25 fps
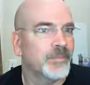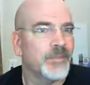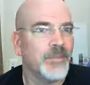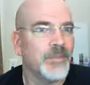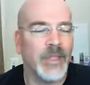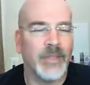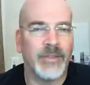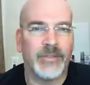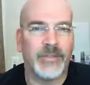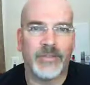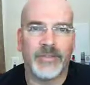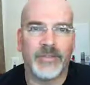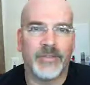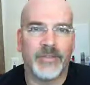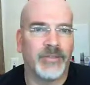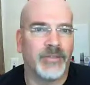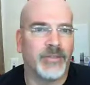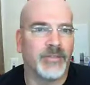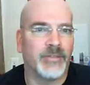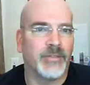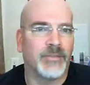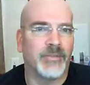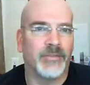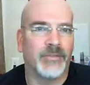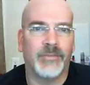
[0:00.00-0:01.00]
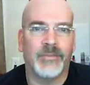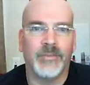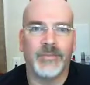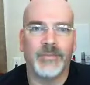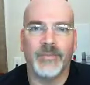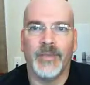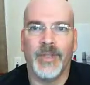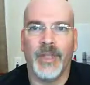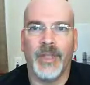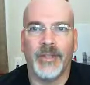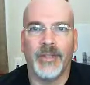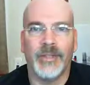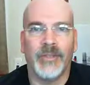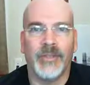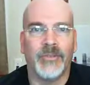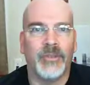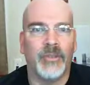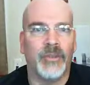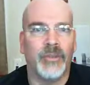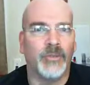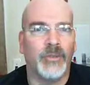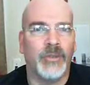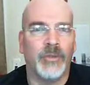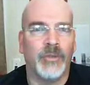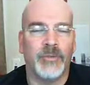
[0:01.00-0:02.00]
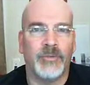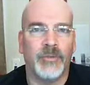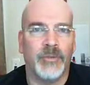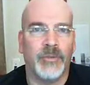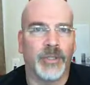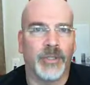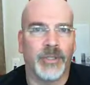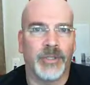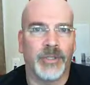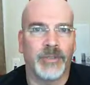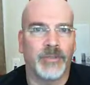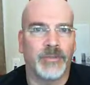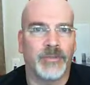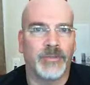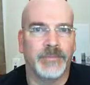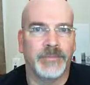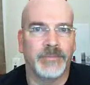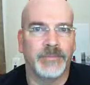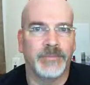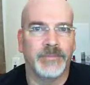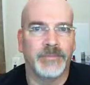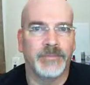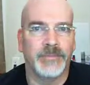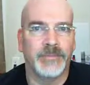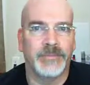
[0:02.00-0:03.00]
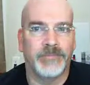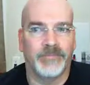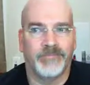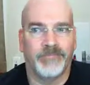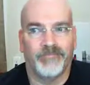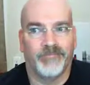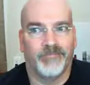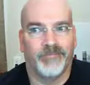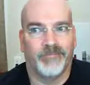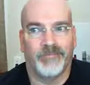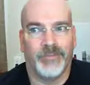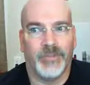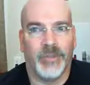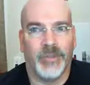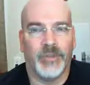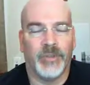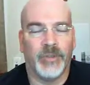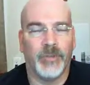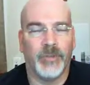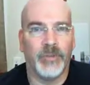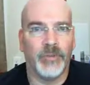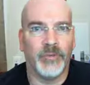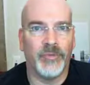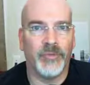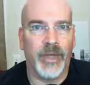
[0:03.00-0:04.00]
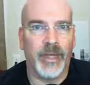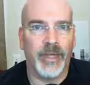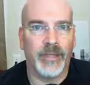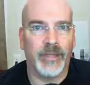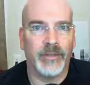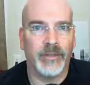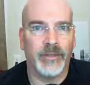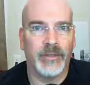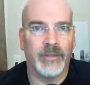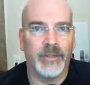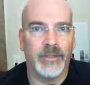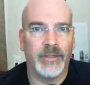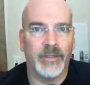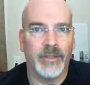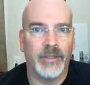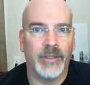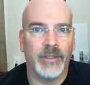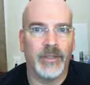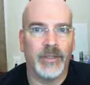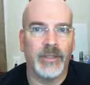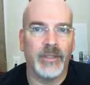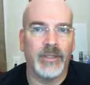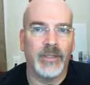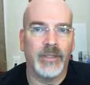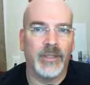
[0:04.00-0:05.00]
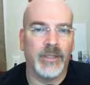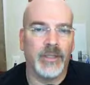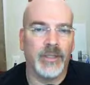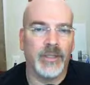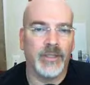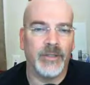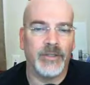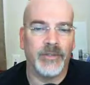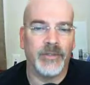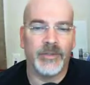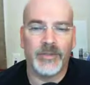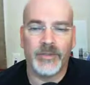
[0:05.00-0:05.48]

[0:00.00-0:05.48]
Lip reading: That's not how humans work. Simple fact. And